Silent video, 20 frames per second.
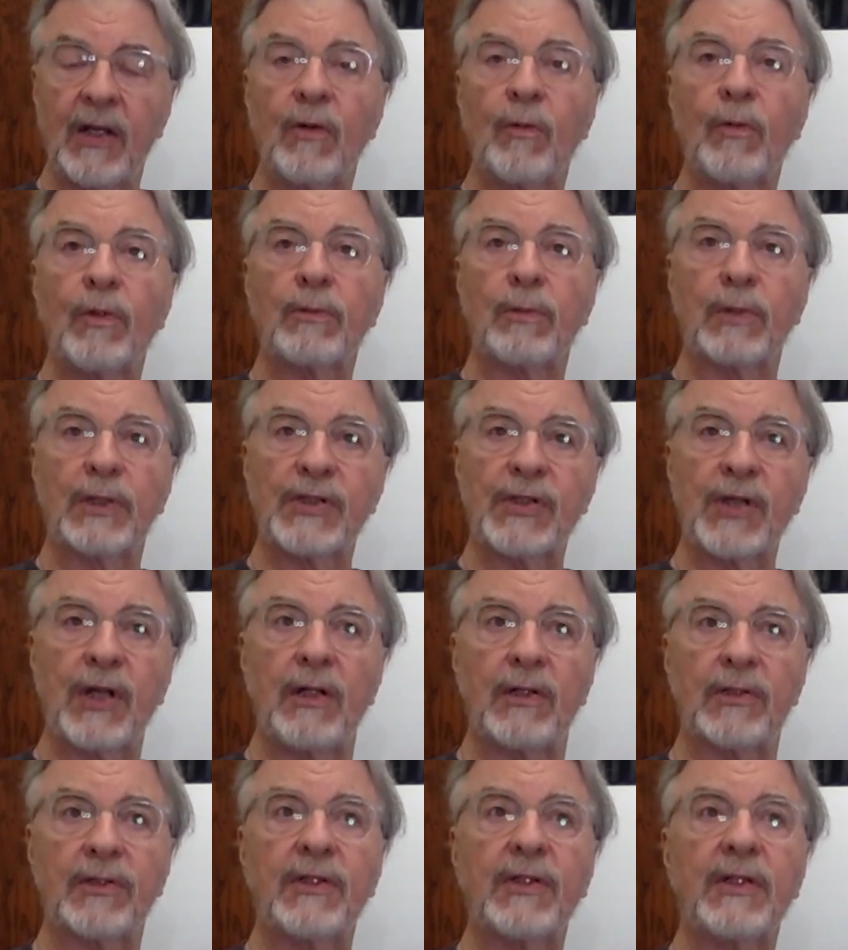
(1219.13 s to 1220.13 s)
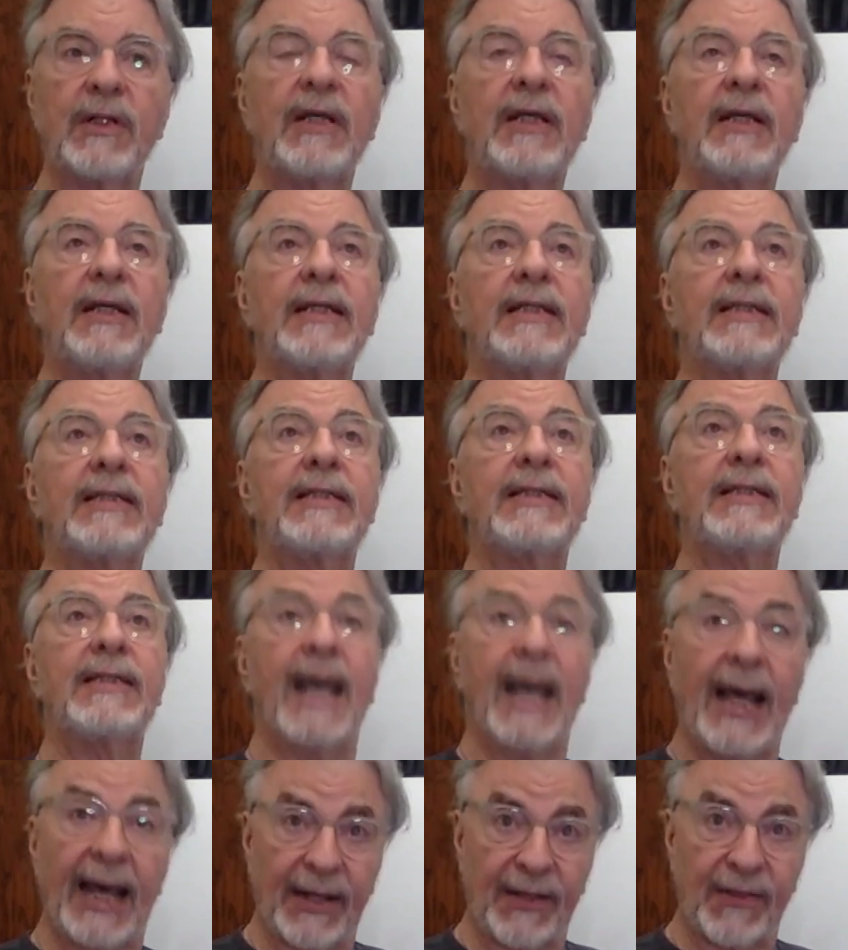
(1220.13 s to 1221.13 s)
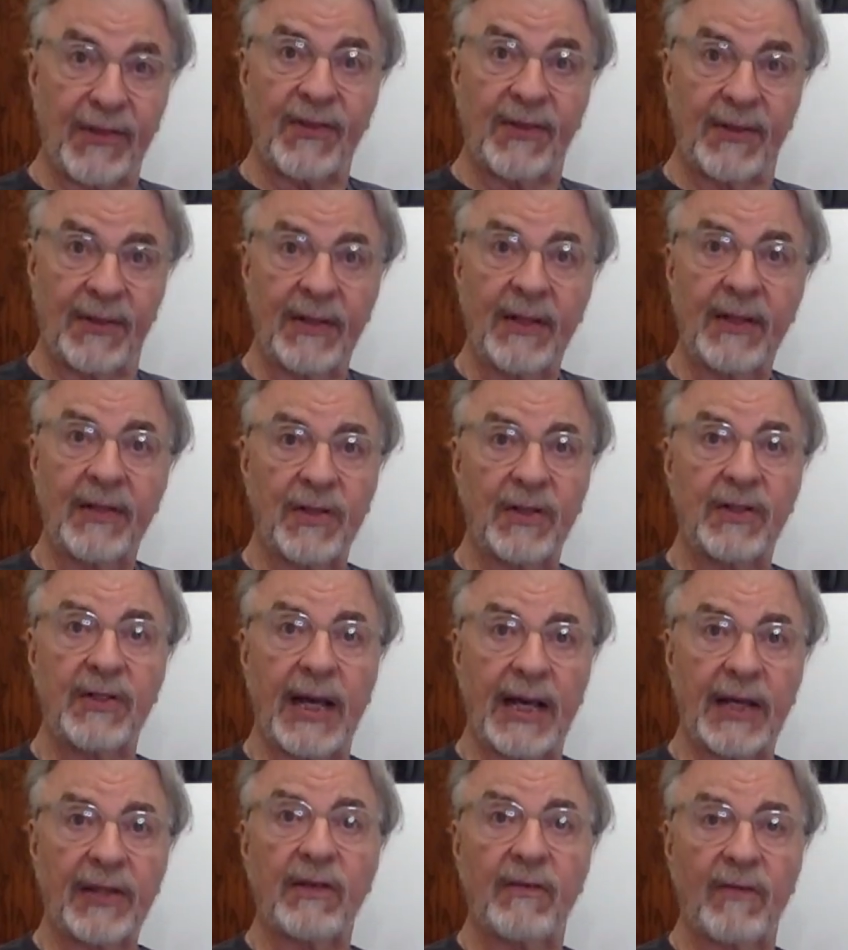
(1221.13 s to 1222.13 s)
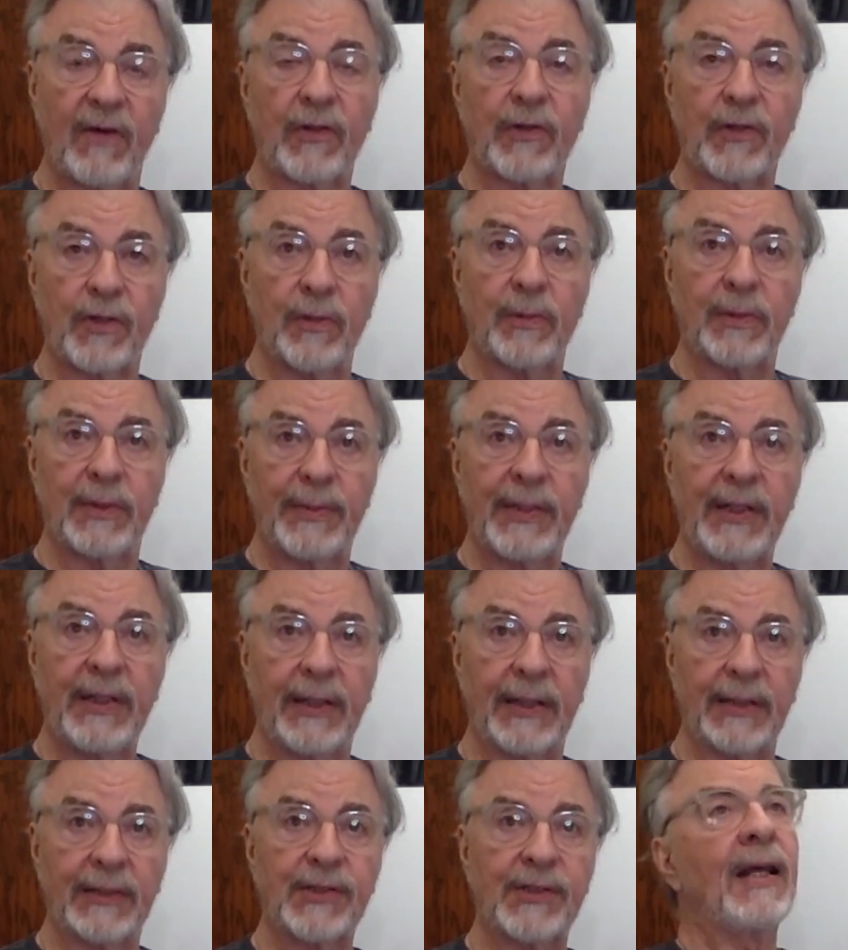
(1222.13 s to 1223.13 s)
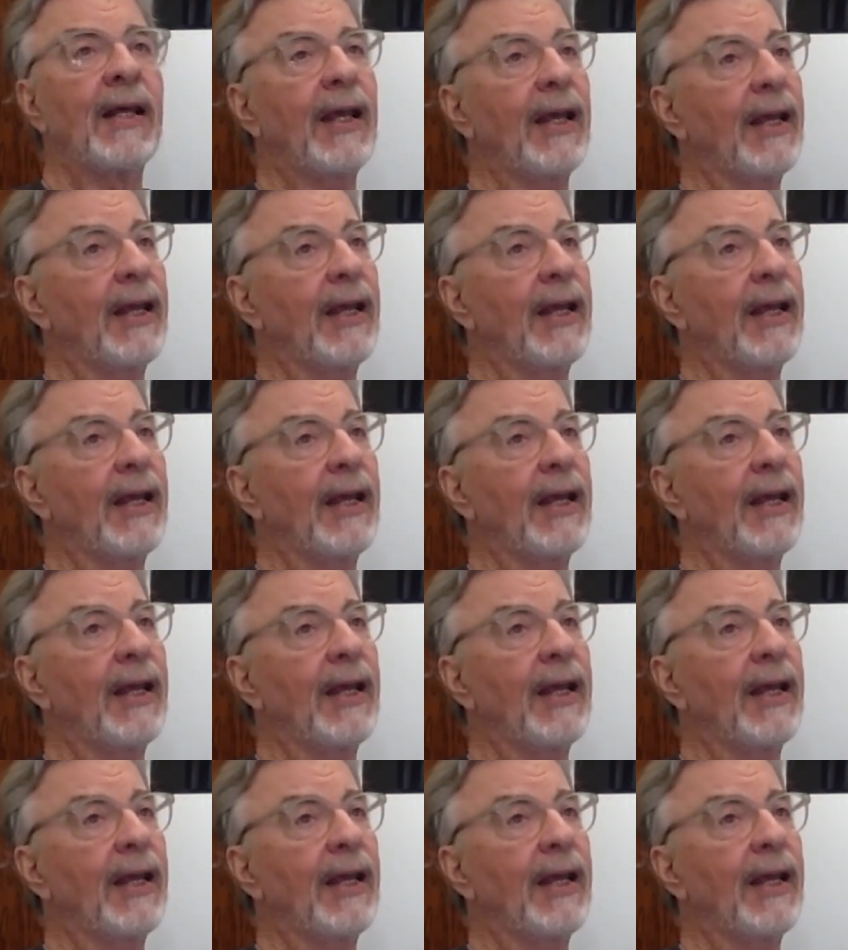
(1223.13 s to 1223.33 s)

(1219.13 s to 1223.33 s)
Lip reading: would result in death, the death of other human beings?